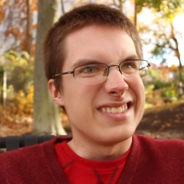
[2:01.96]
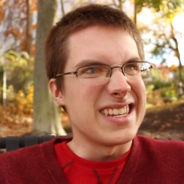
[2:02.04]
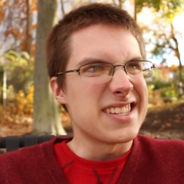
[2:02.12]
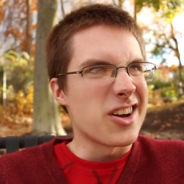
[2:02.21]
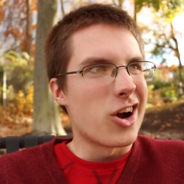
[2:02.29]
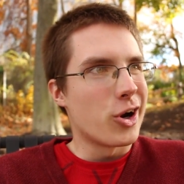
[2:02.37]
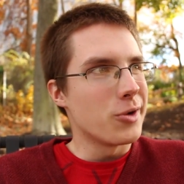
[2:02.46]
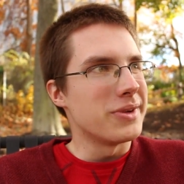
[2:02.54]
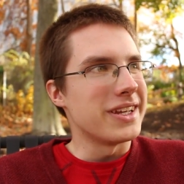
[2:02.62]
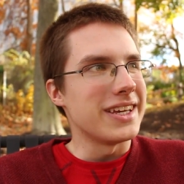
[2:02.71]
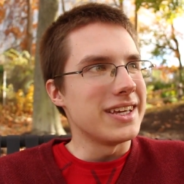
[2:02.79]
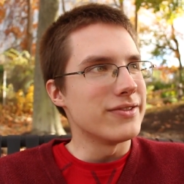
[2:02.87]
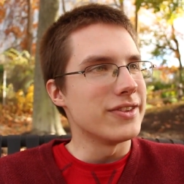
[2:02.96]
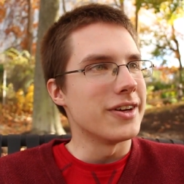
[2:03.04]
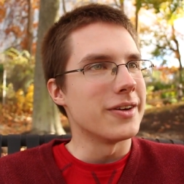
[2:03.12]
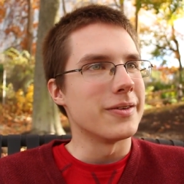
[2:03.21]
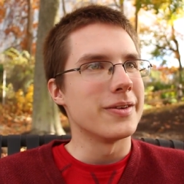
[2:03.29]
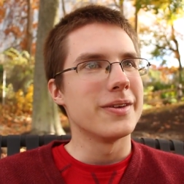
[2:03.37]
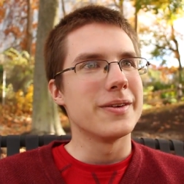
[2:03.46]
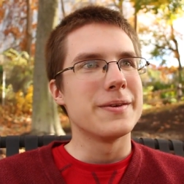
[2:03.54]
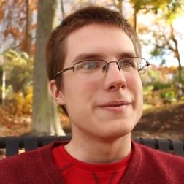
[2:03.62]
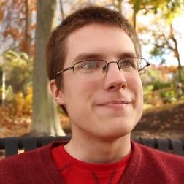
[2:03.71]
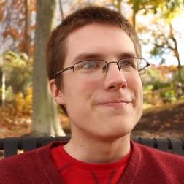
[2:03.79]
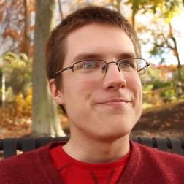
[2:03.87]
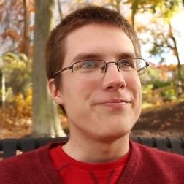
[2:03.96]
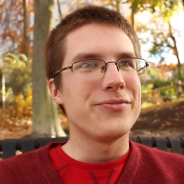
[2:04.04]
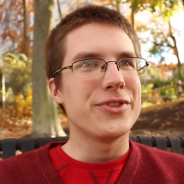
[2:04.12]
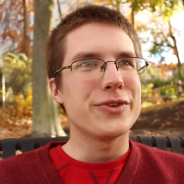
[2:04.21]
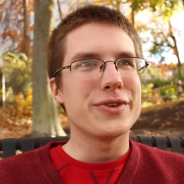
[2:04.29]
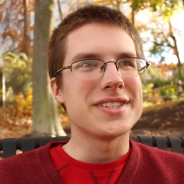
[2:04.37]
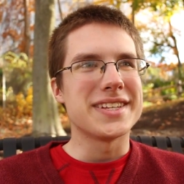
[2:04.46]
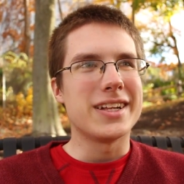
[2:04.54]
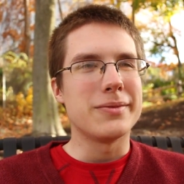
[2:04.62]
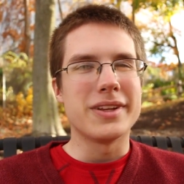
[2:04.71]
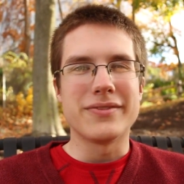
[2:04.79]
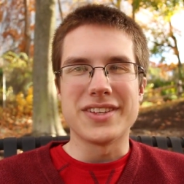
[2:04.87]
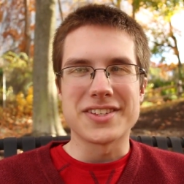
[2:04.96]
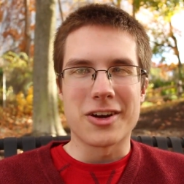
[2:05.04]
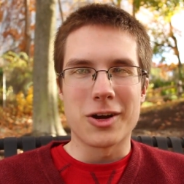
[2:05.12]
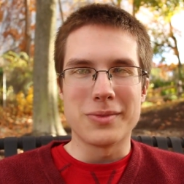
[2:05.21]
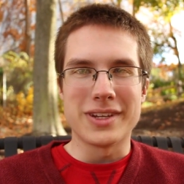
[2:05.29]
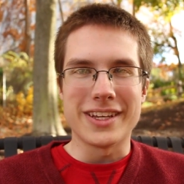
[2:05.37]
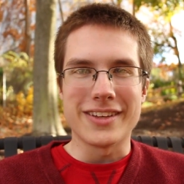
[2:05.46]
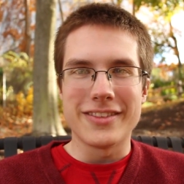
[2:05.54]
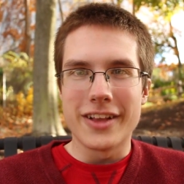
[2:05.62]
disharmony, even though there is an element of disharmony